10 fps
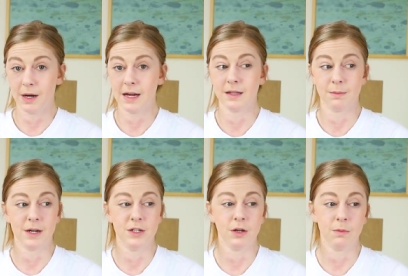Brian the
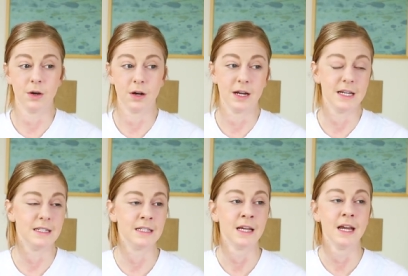Brain Tumor,
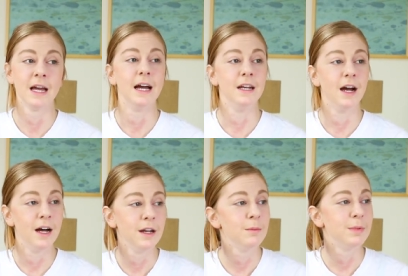is an
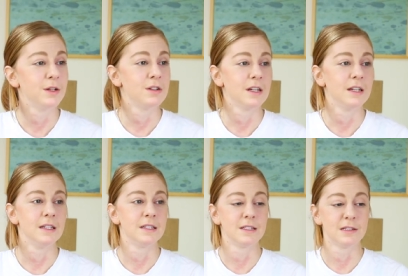
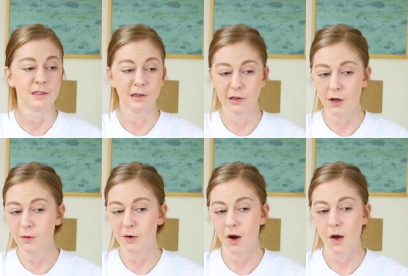unambitious,
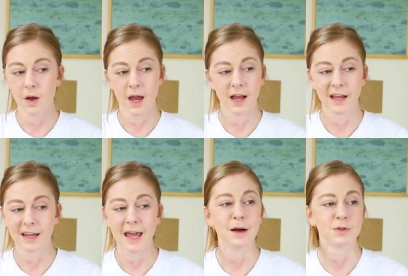slow-growing
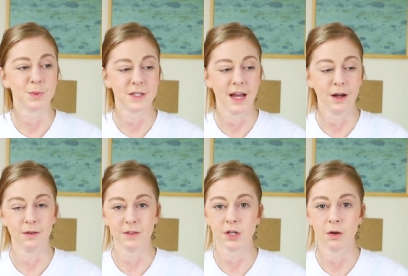couch
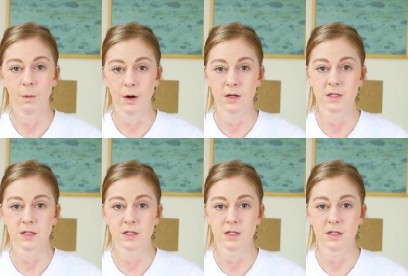potato of a tumor.